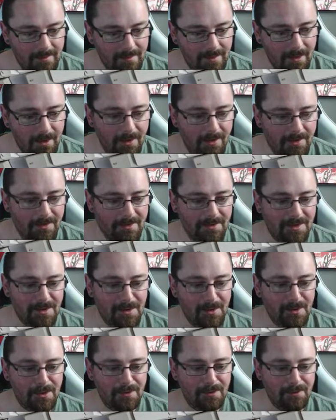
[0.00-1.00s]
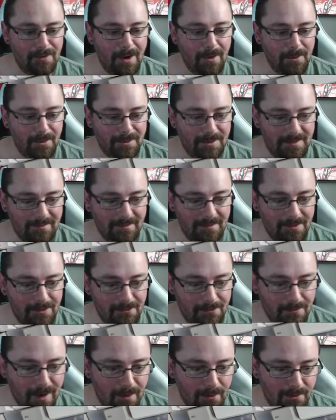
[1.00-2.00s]
Oh, I'm
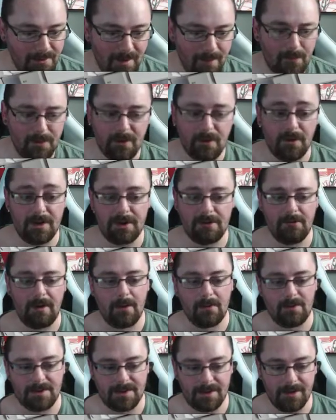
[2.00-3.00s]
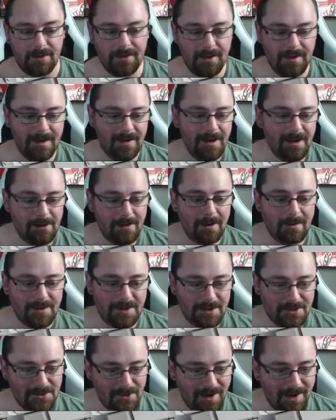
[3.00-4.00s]
going to call you Krauter.
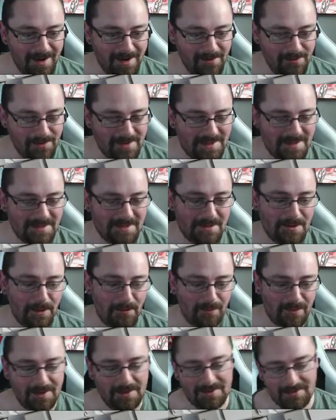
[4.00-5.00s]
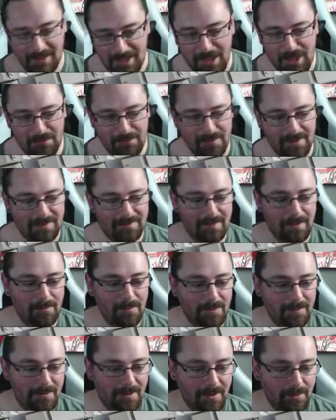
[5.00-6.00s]
Krauter tried with the 69 bits. Thank you for the
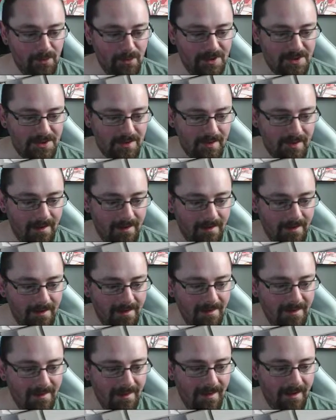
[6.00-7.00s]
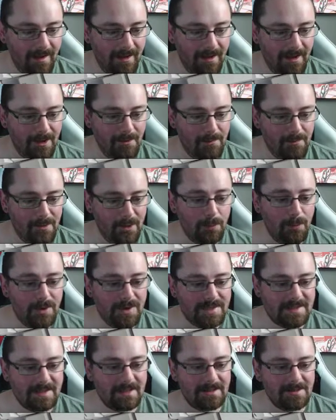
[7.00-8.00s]
attempt, dude. I appreciate that. You'll put
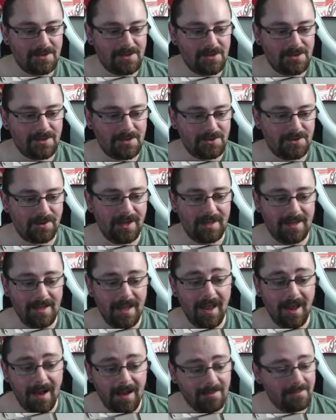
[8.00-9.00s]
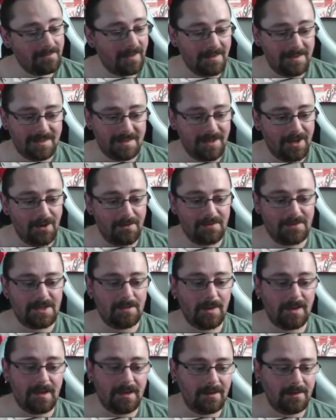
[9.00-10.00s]
your signature touch on it. Yeah, I'll send it over to you,
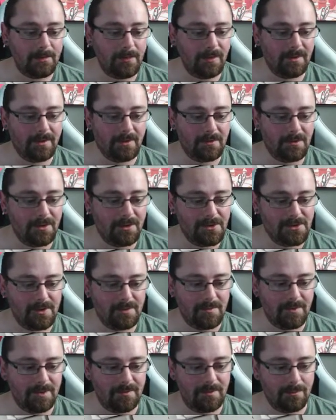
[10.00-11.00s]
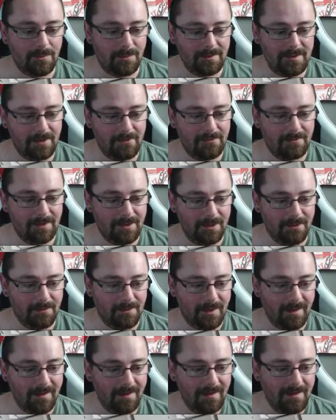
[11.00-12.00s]
man. You can build it on your stream, dude. We'll definitely do
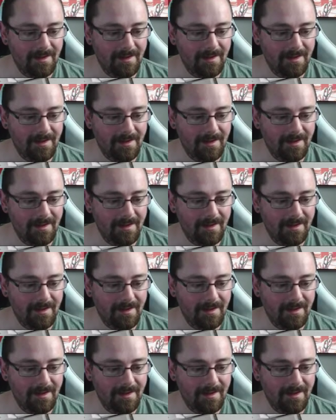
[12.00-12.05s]
that.